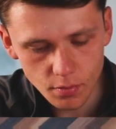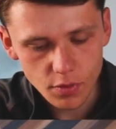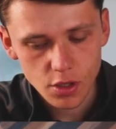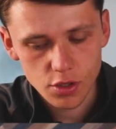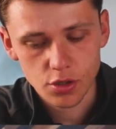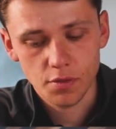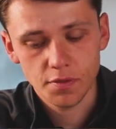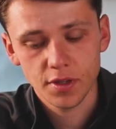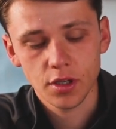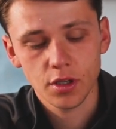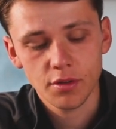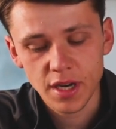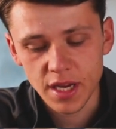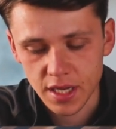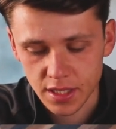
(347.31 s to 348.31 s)
So for the
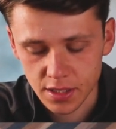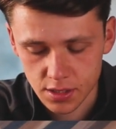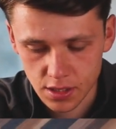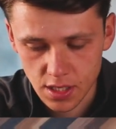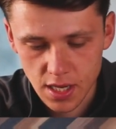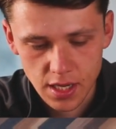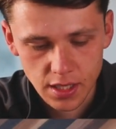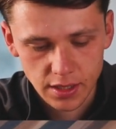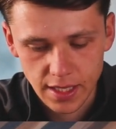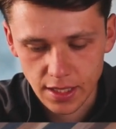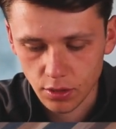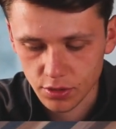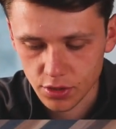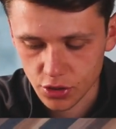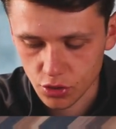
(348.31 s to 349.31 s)
Greens, they're
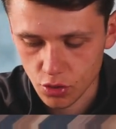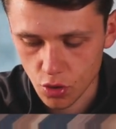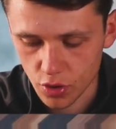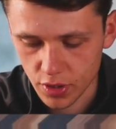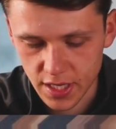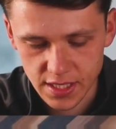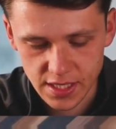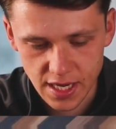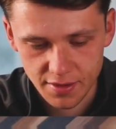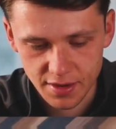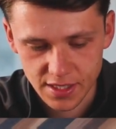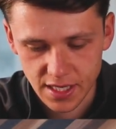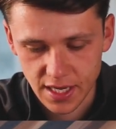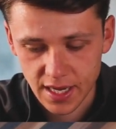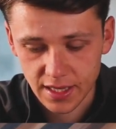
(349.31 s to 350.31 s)
looking to score in these
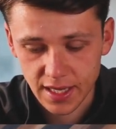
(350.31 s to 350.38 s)
areas here.